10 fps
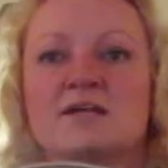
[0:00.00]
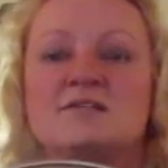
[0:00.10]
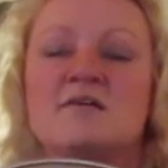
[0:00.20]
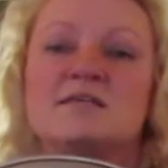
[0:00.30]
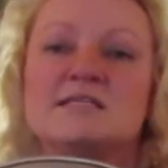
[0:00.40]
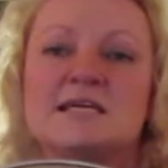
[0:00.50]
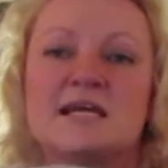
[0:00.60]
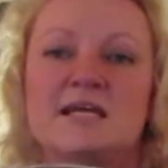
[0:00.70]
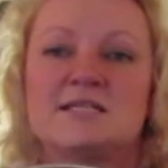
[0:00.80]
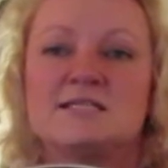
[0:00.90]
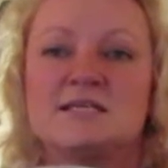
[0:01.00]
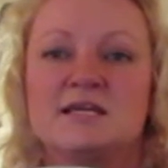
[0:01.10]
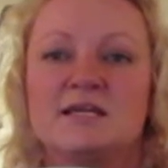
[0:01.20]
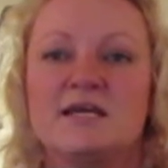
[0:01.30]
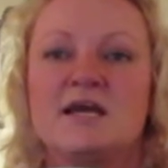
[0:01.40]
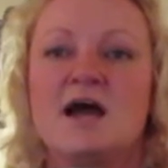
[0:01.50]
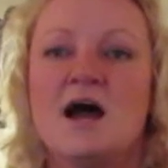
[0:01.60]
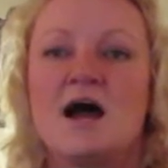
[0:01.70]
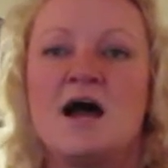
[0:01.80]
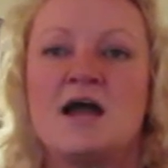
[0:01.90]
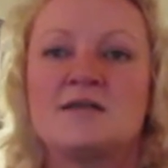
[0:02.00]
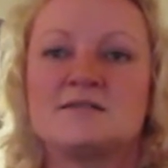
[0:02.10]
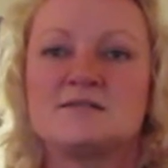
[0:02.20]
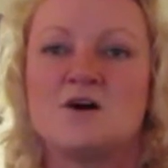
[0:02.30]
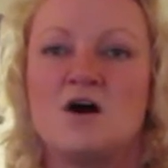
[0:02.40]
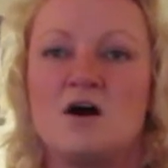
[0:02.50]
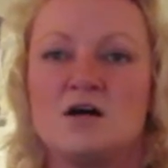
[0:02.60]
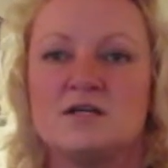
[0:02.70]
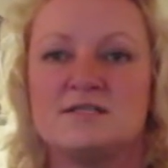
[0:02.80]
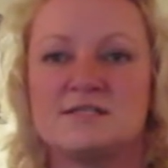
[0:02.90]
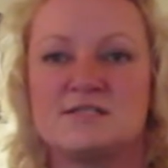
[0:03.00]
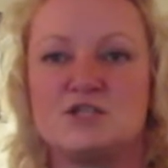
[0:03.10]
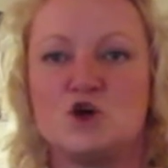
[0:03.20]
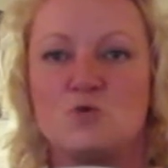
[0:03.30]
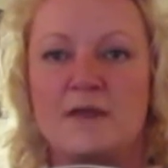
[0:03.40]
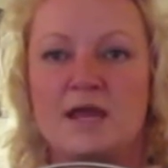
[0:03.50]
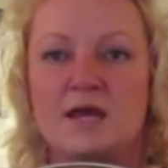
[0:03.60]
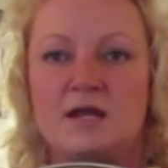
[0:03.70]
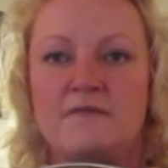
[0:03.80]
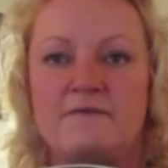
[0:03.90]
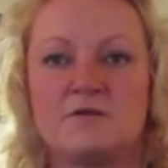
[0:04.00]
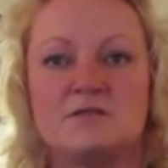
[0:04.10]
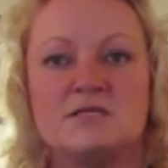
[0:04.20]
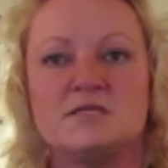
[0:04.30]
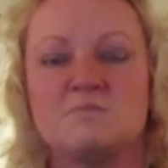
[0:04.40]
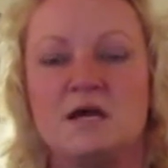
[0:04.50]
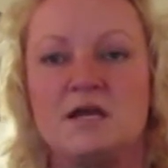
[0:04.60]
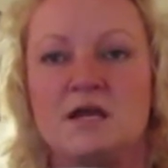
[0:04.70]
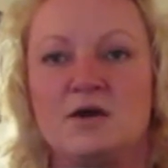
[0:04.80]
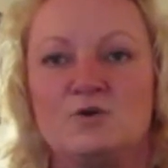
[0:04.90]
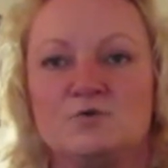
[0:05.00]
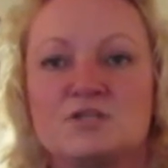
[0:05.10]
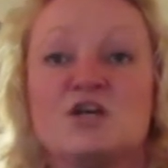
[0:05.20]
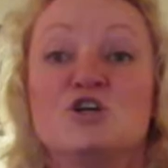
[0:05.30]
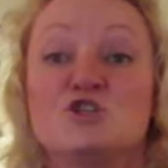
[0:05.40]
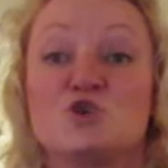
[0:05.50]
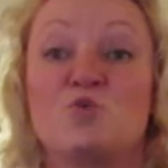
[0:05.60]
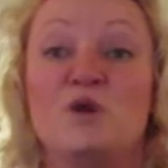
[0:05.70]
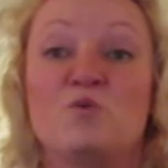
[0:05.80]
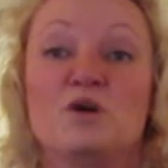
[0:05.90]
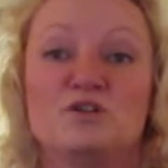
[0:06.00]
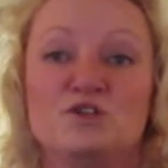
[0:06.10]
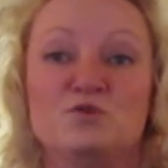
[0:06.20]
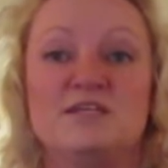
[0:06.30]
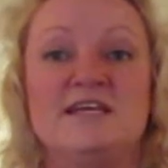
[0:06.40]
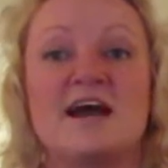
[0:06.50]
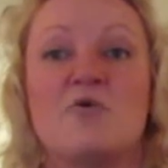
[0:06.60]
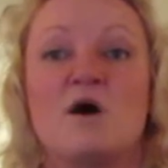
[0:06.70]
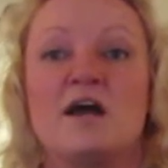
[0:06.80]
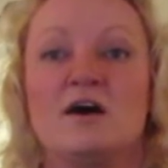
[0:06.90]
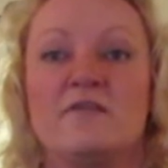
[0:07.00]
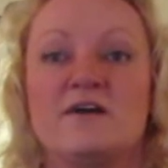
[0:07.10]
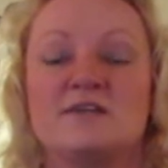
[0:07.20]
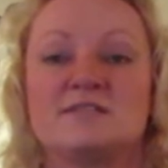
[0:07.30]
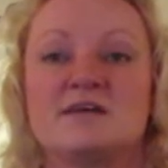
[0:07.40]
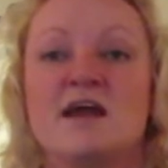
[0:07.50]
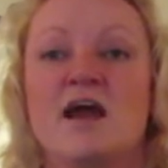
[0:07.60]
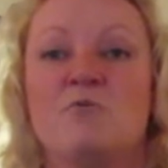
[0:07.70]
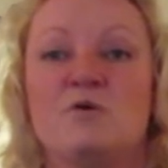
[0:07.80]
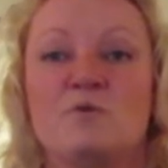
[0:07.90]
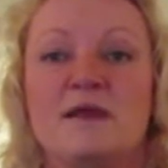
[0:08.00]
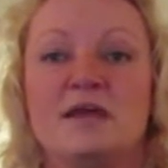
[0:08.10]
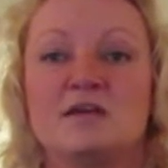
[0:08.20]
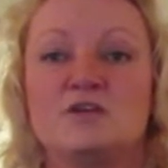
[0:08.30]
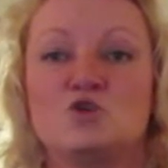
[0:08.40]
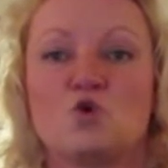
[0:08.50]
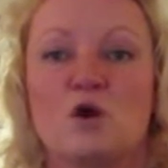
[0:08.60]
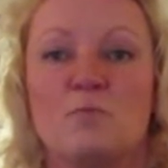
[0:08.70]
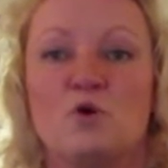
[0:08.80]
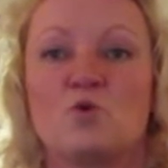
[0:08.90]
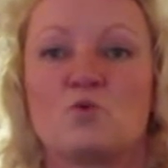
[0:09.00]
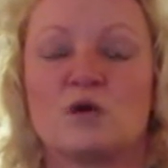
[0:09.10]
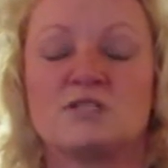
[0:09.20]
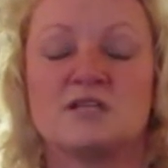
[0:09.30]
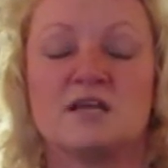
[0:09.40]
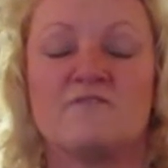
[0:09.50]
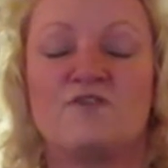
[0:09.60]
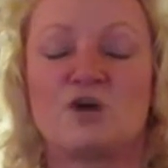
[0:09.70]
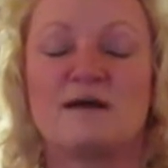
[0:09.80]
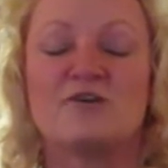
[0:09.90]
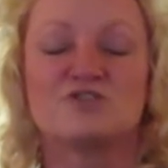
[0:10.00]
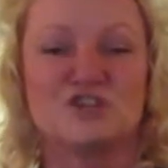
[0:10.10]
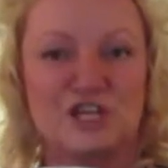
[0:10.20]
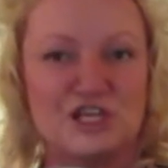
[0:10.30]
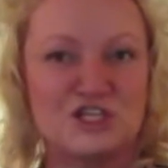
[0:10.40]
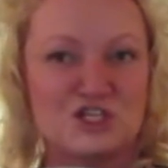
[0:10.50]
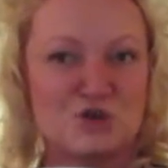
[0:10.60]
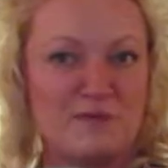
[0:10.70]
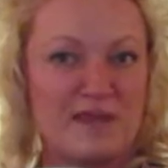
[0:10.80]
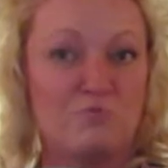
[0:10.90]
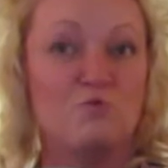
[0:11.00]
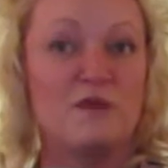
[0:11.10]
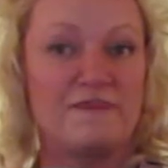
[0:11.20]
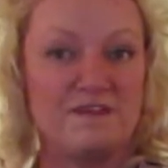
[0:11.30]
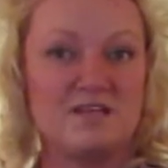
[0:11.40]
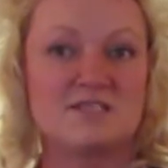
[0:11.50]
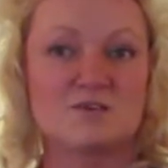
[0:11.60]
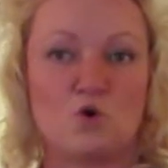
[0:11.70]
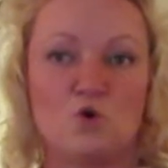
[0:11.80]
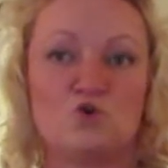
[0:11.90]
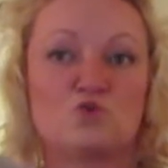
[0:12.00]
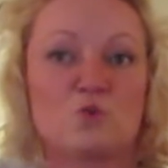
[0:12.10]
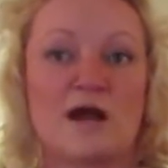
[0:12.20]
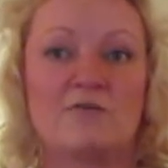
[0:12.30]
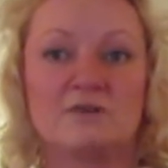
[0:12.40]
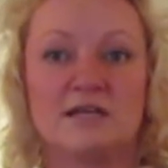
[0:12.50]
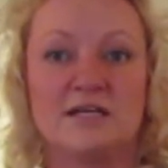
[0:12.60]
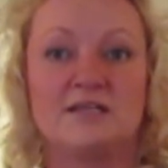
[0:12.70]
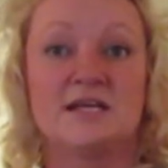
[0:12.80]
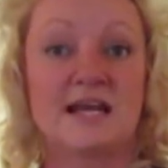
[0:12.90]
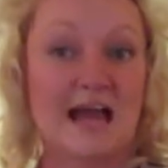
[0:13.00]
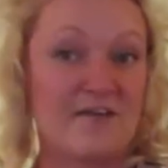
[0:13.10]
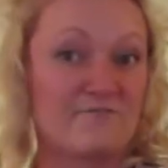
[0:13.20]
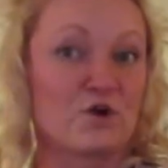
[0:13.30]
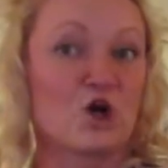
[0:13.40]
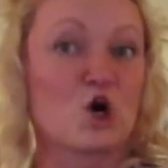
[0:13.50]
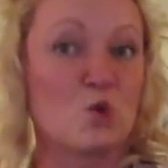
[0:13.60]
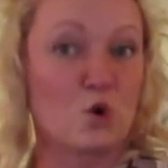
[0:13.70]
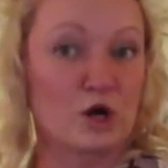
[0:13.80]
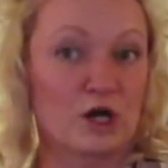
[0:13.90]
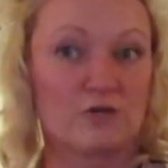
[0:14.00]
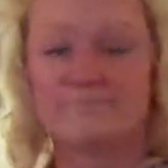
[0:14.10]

I saw this lid, I didn't see a lid. I saw a snowman, and there's his button nose. So we will do a DIY on this, and we will make an adorable, rustic, farmhouse-looking snowman with this old brown lid that I got for a quarter.